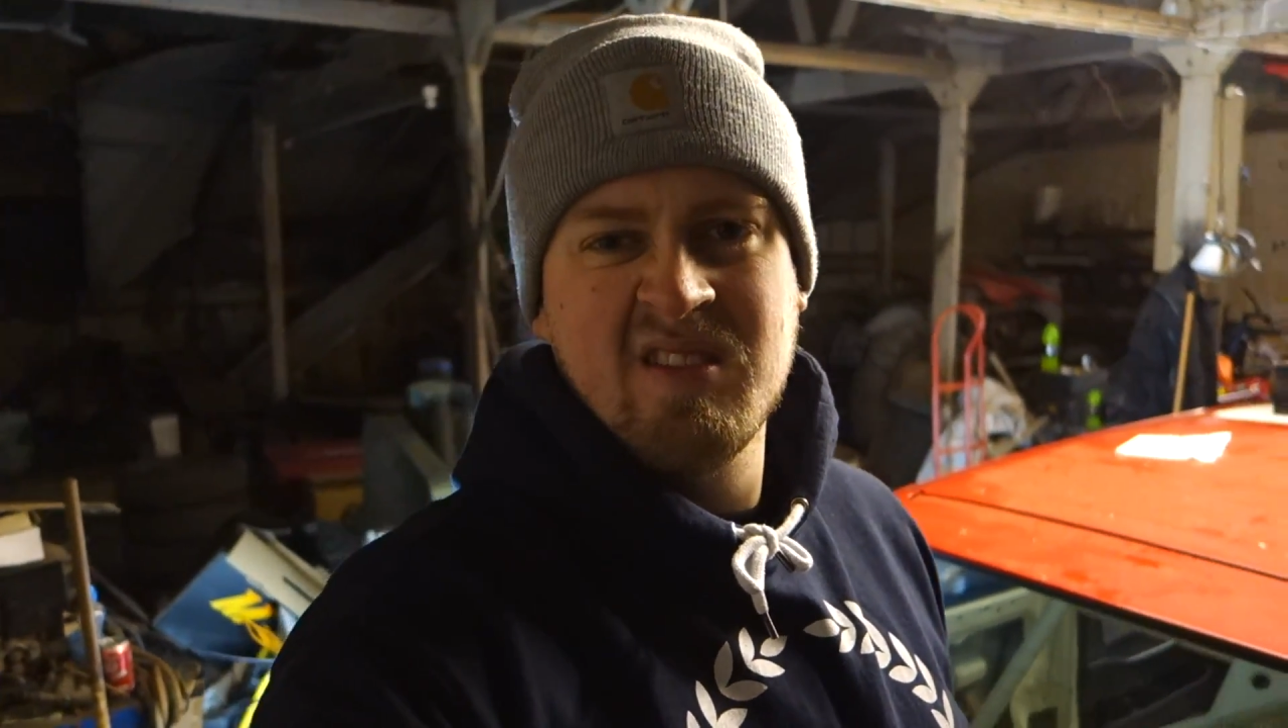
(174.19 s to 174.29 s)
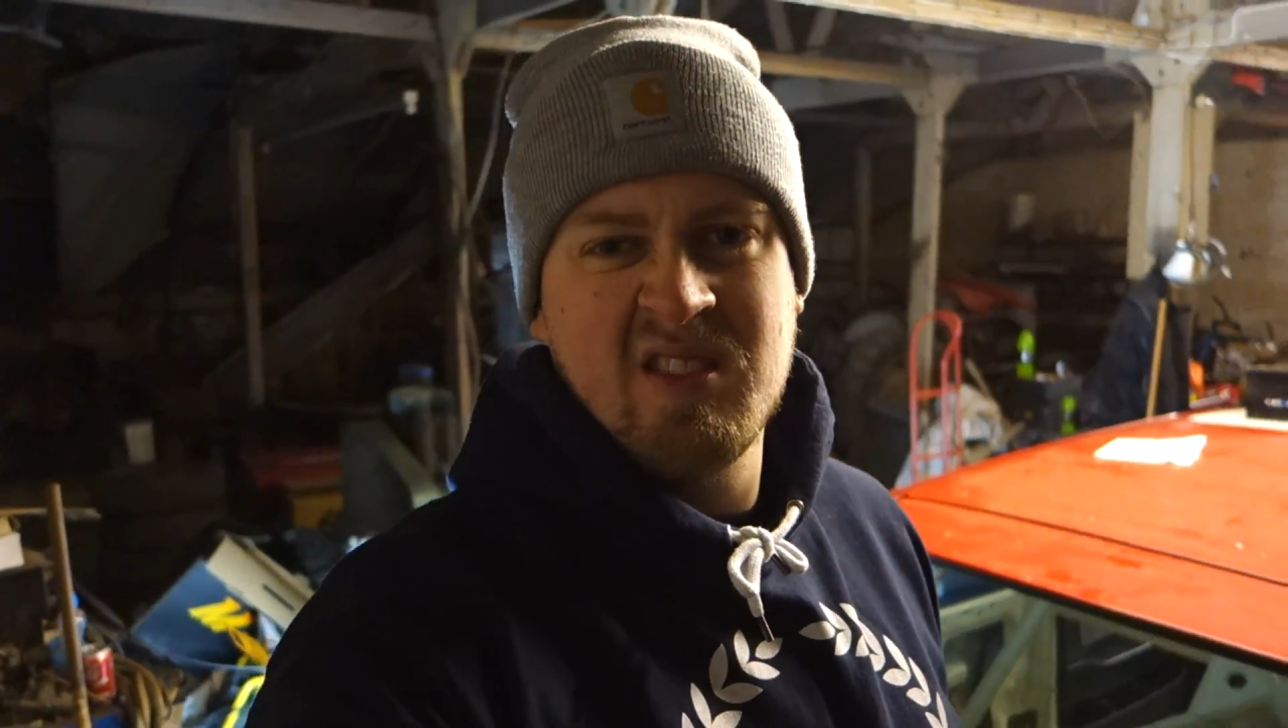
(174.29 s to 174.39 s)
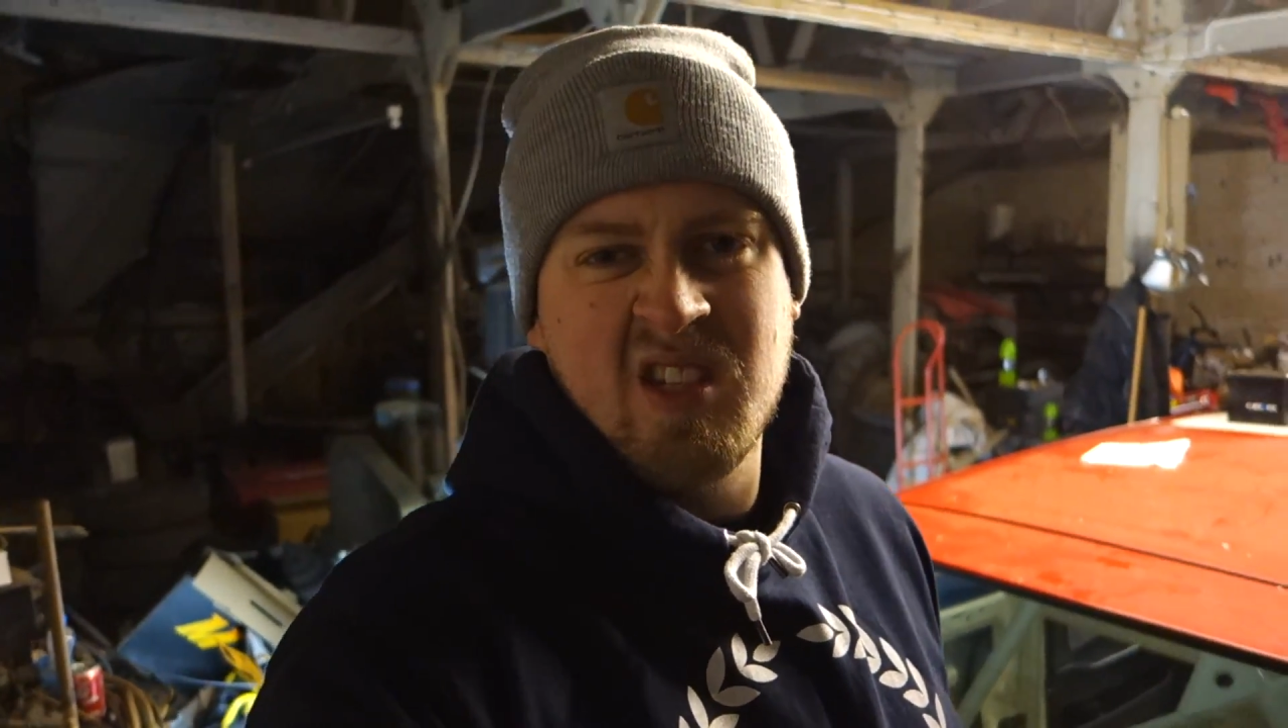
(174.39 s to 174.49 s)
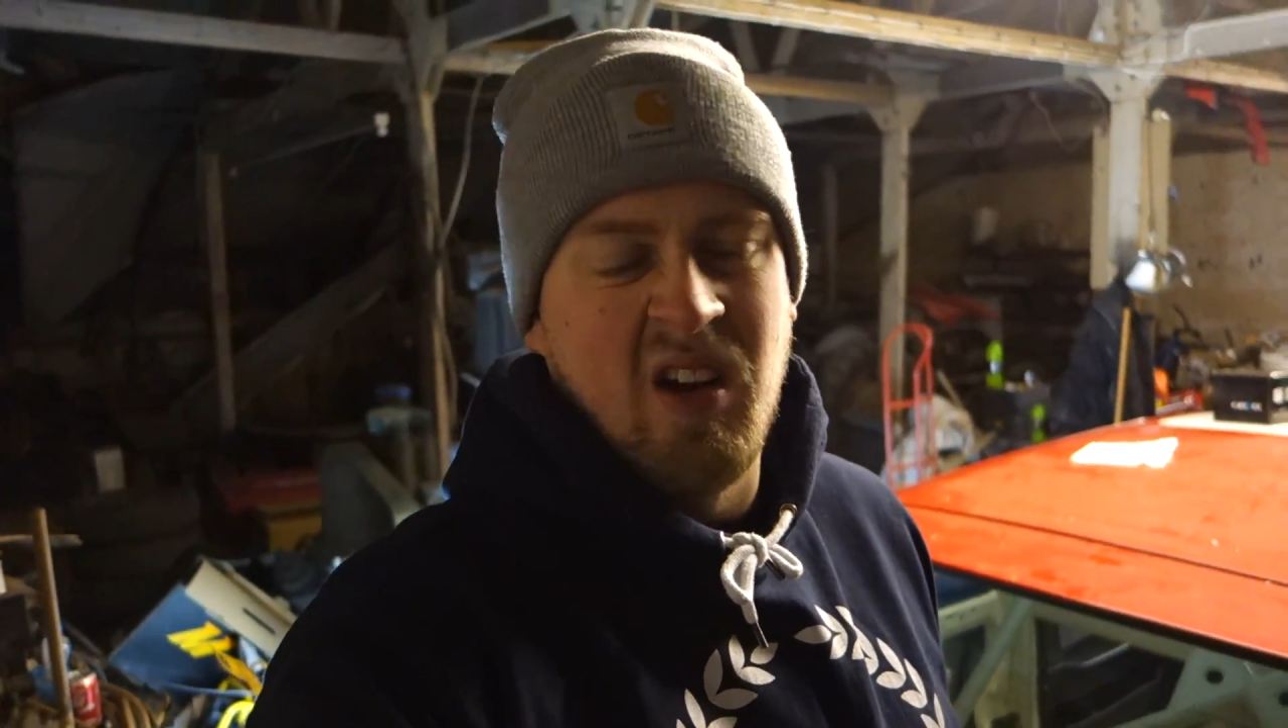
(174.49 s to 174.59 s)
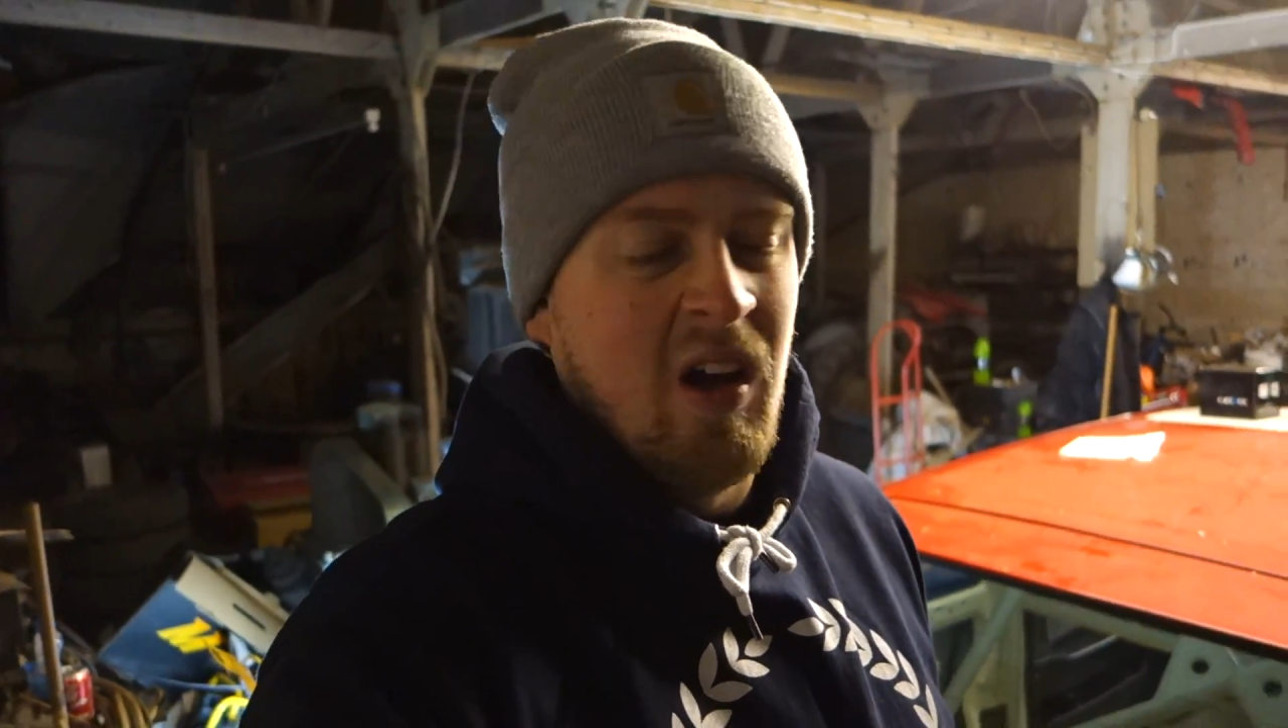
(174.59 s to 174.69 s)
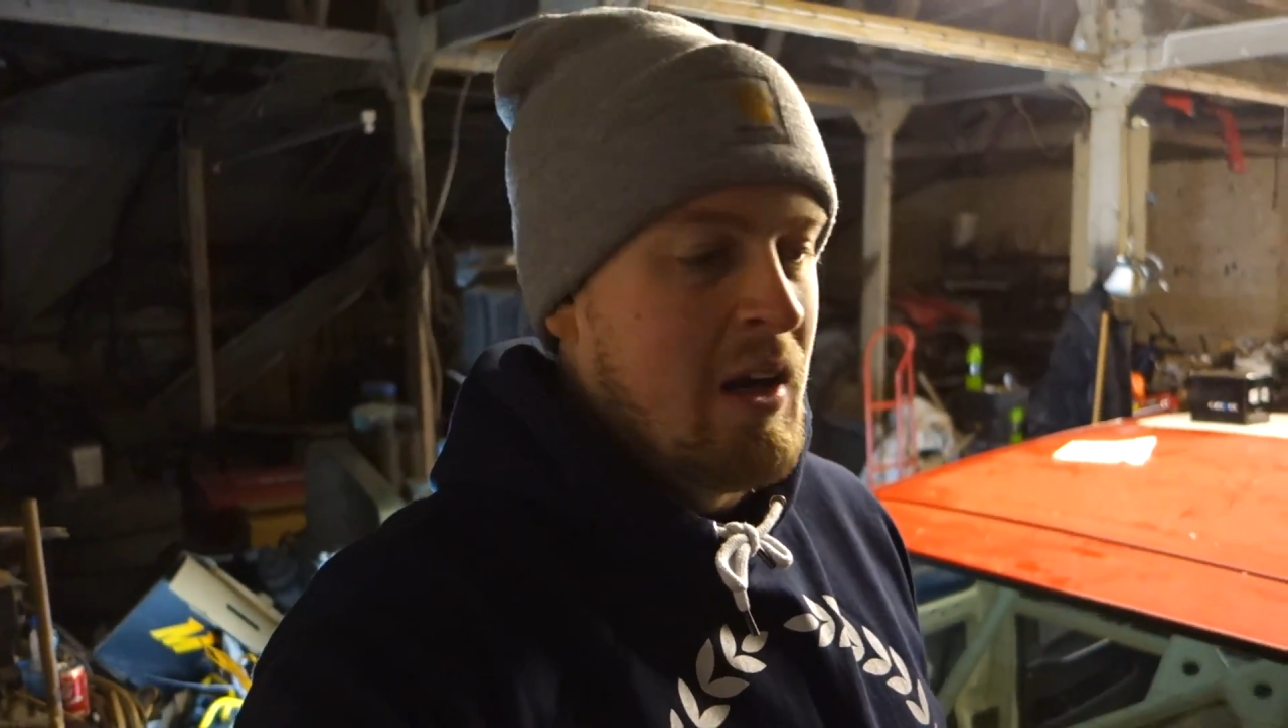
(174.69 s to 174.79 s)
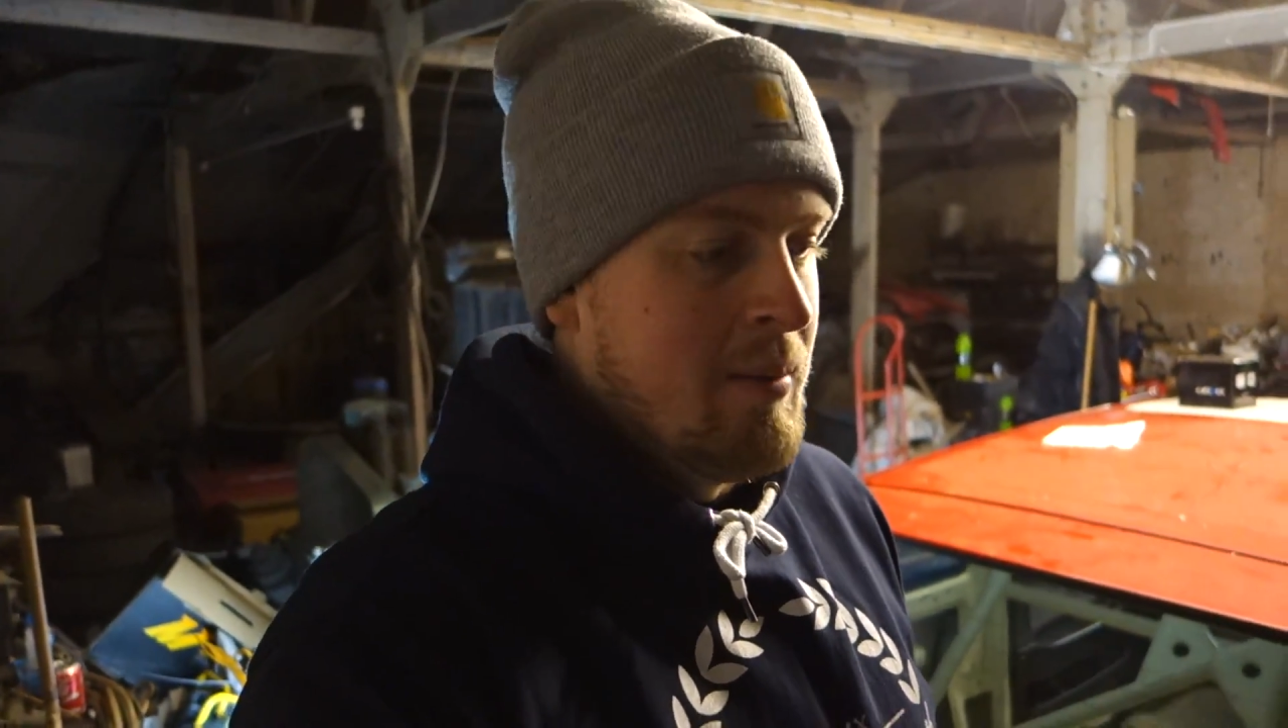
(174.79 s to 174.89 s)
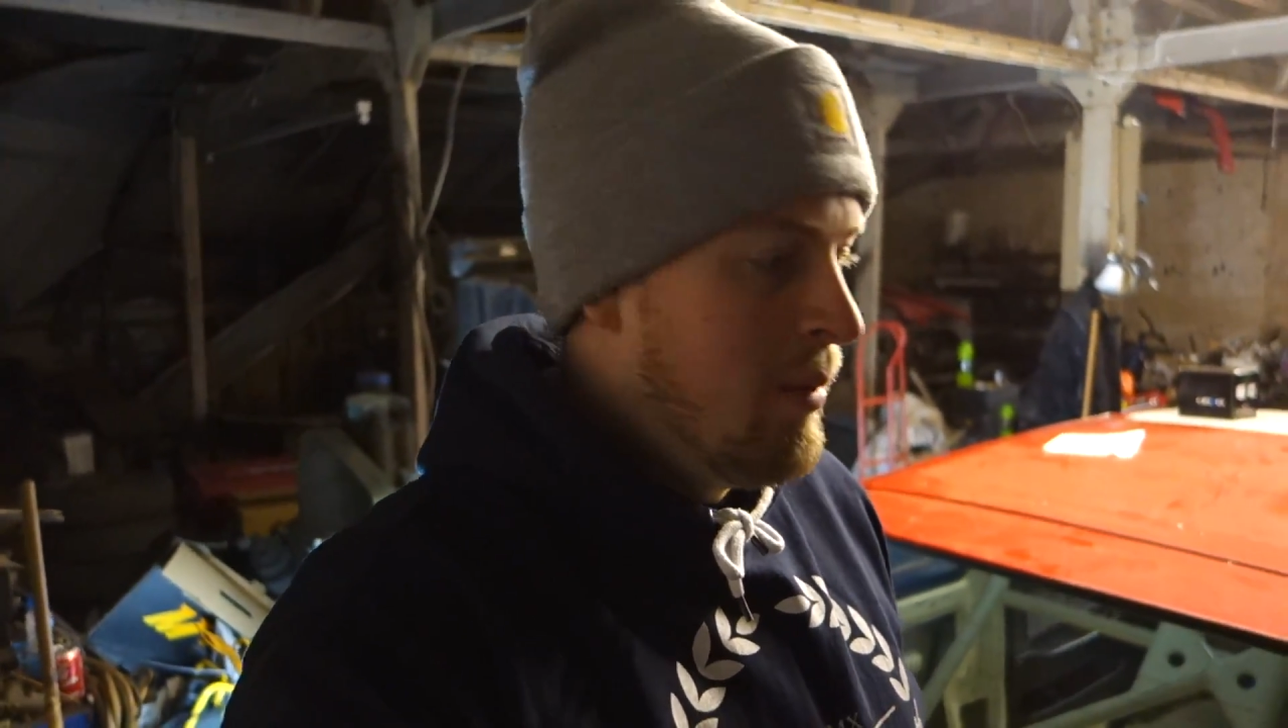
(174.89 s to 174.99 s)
slightly